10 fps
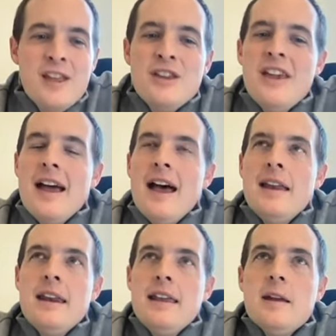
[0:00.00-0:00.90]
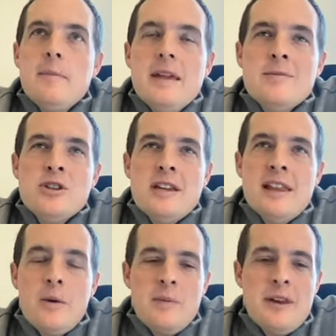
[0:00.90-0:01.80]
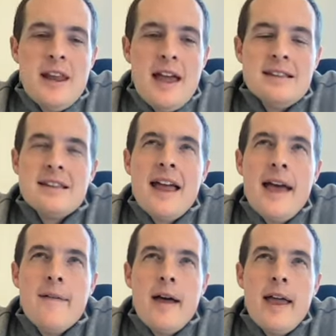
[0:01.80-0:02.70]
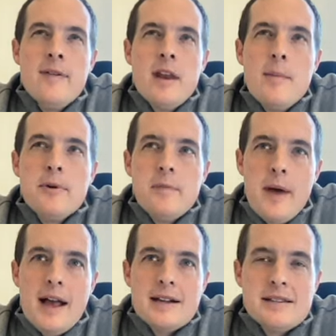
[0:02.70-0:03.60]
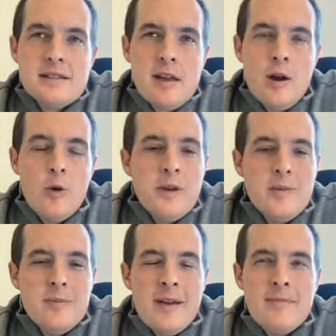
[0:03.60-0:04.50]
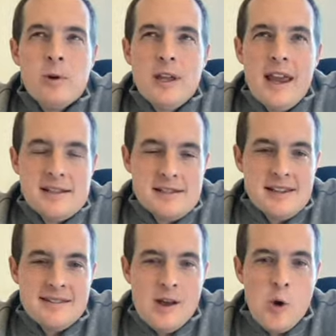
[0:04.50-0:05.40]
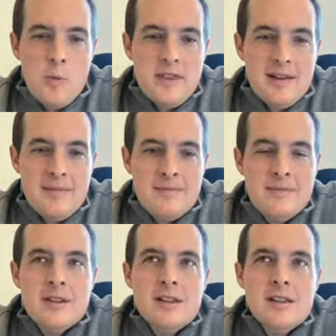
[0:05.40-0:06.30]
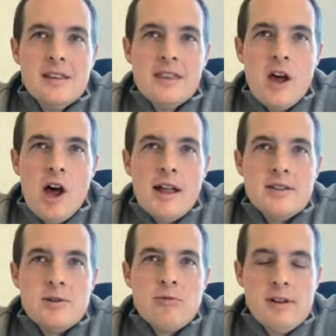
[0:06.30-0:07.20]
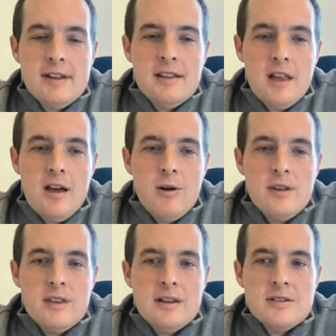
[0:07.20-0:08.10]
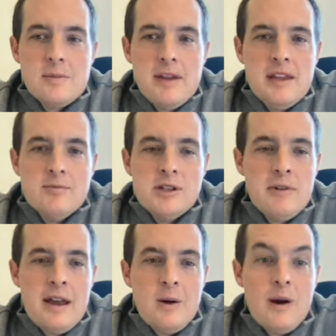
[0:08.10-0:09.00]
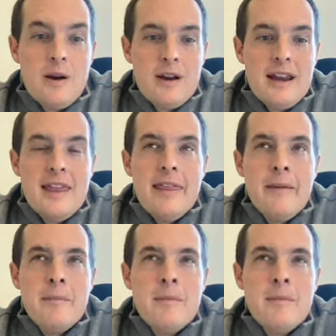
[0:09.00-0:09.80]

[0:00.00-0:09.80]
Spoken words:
Yeah, I didn't get a PMG. That would have been nice. I have a number of boxes unopened. I'm really hesitant to open them. The odds are really low that there's a PMG red or green in them.